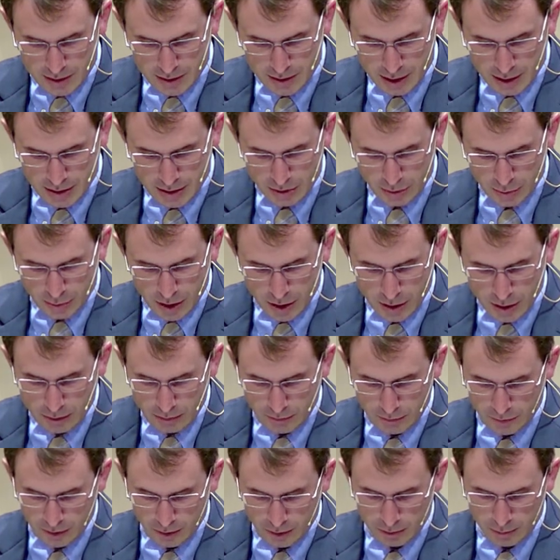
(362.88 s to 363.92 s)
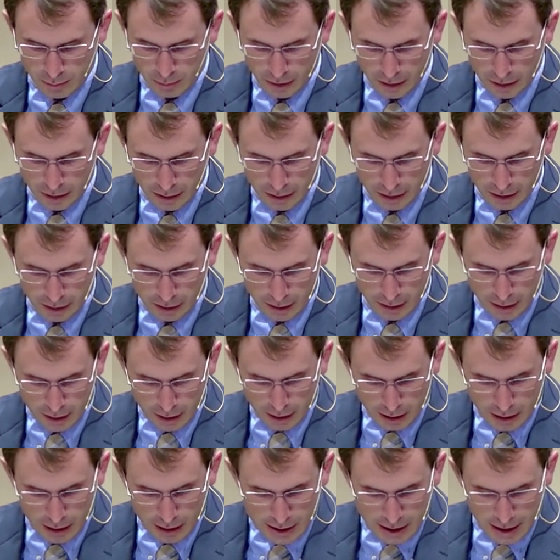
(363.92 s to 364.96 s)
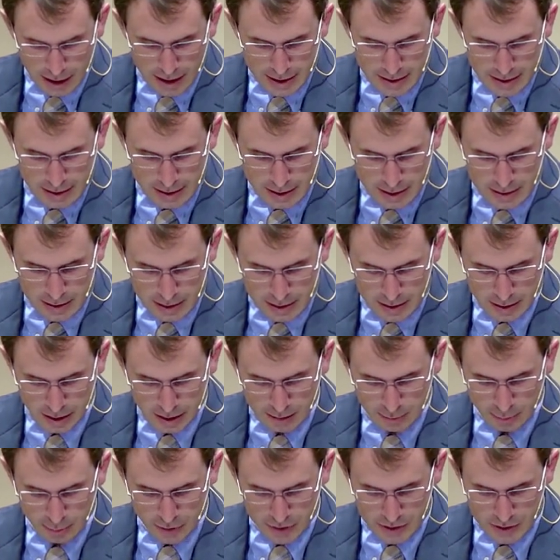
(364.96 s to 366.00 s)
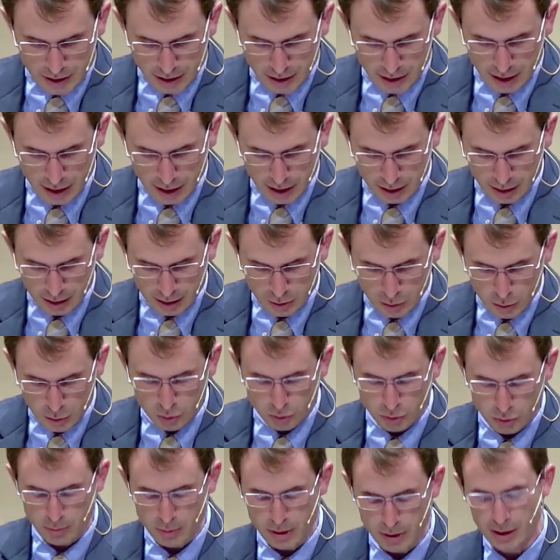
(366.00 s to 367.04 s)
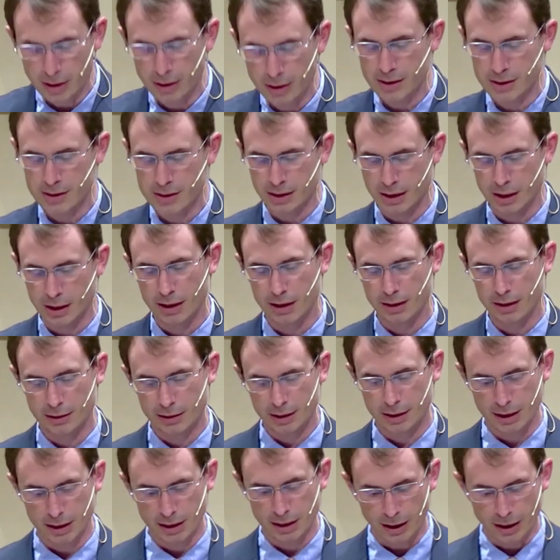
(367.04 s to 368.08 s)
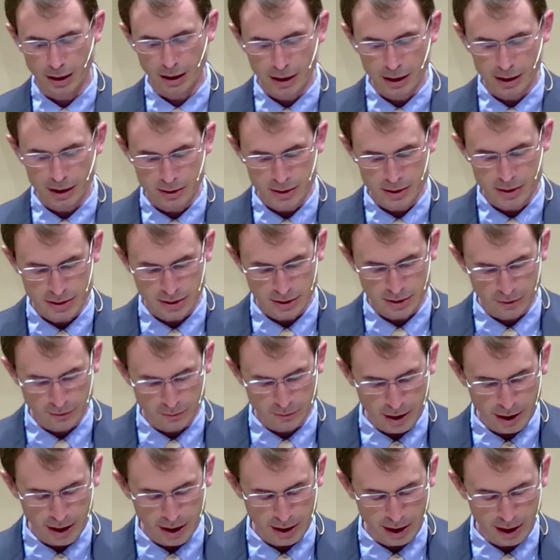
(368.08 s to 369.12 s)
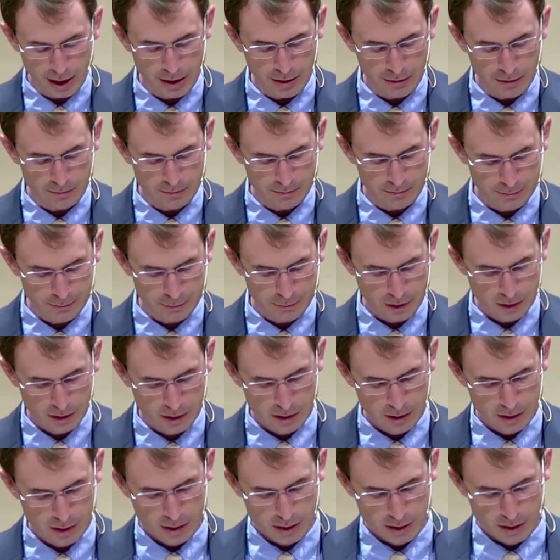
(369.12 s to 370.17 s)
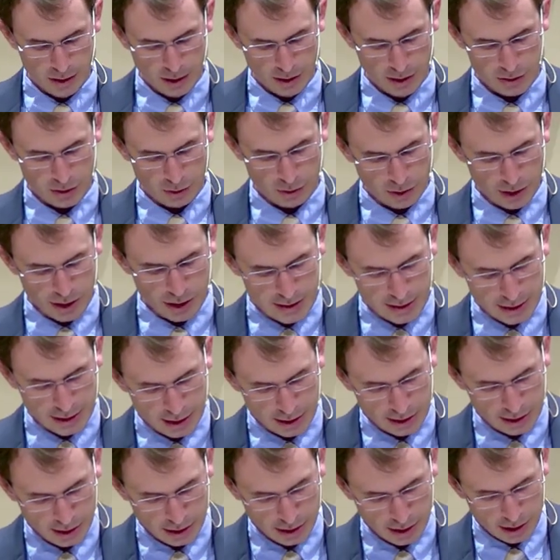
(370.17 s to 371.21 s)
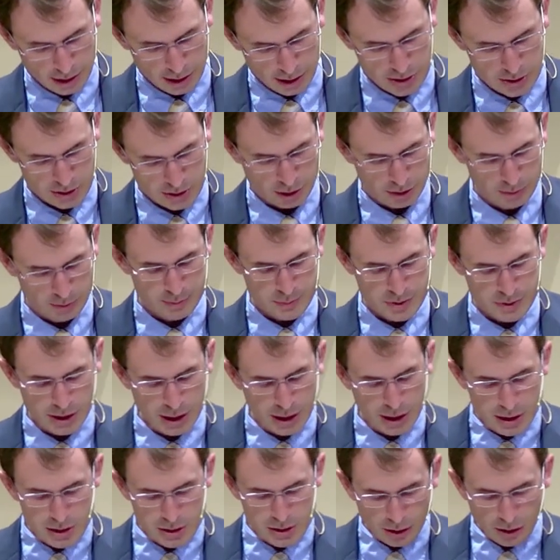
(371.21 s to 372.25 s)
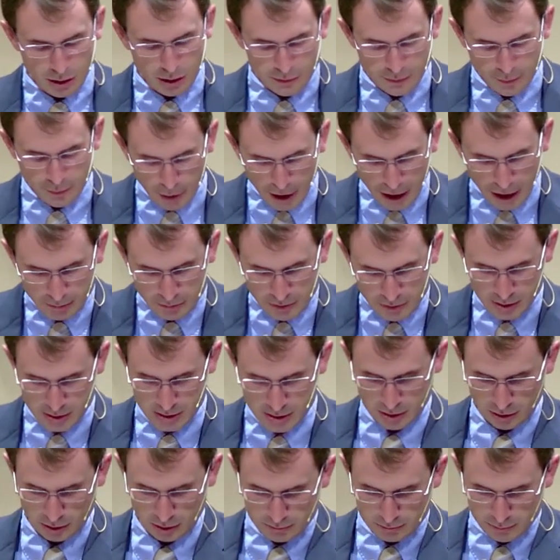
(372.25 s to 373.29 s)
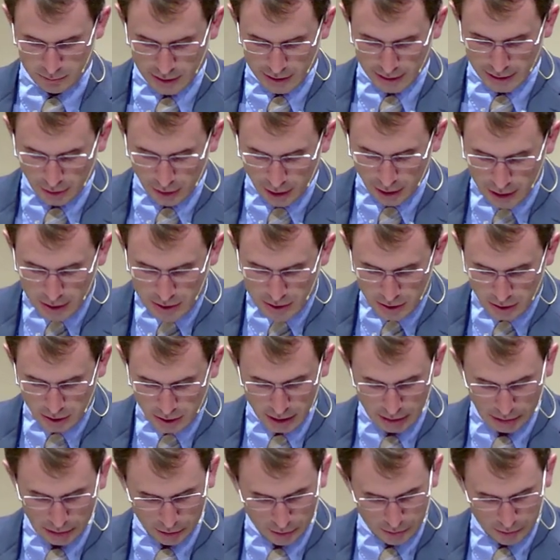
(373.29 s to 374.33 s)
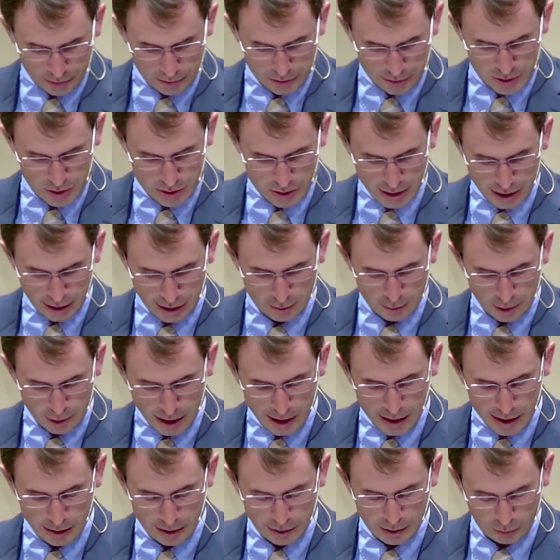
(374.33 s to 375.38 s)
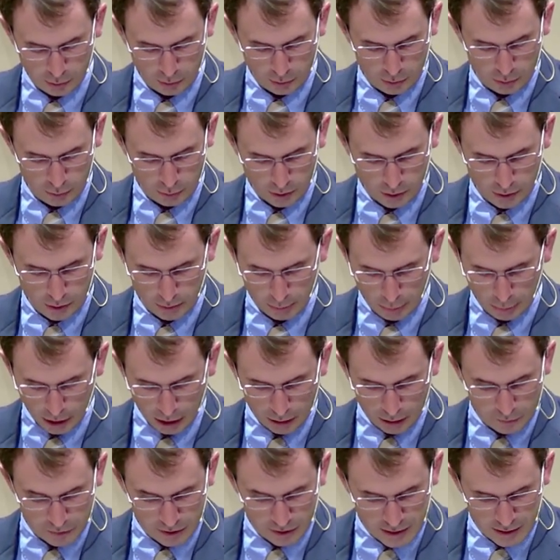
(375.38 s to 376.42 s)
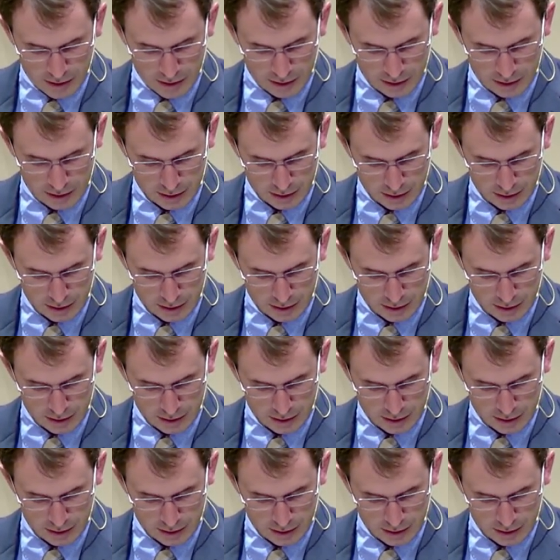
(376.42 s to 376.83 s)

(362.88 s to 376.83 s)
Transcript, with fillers: Caesarea Philippi, he asked his disciples, saying, Who do men say that I, the Son of Man, am? So they said, Some say John the Baptist, some Elijah, and others Jeremiah or one of the prophets.